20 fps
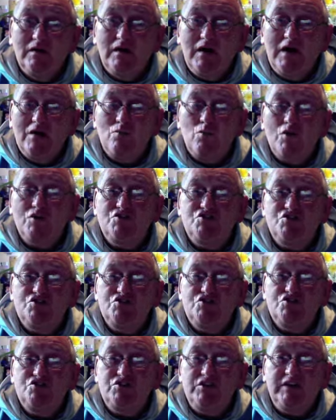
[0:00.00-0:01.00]
And what
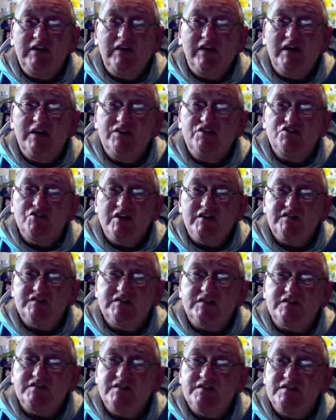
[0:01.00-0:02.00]
G.K.
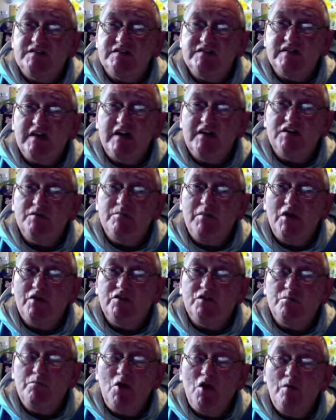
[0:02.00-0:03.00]
Chesterton said about
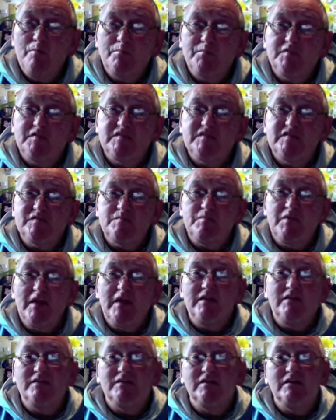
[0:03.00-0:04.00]
the pomp and
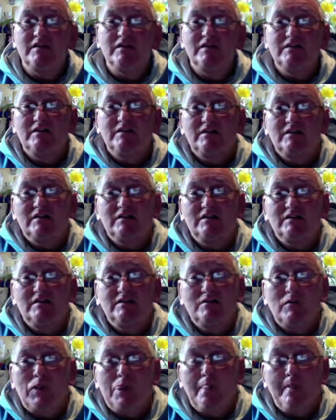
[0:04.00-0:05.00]
splendour
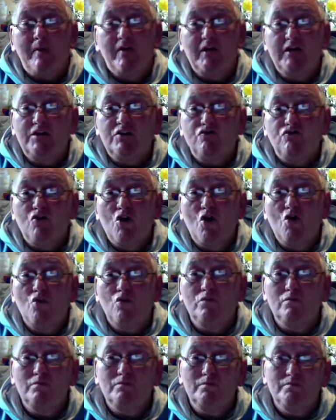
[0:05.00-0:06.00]
in
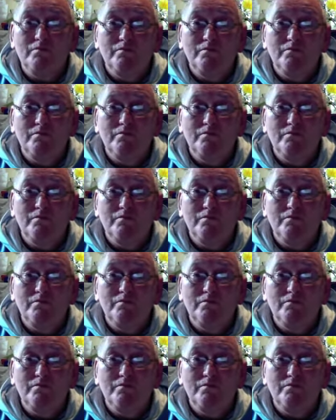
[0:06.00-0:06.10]
Rome,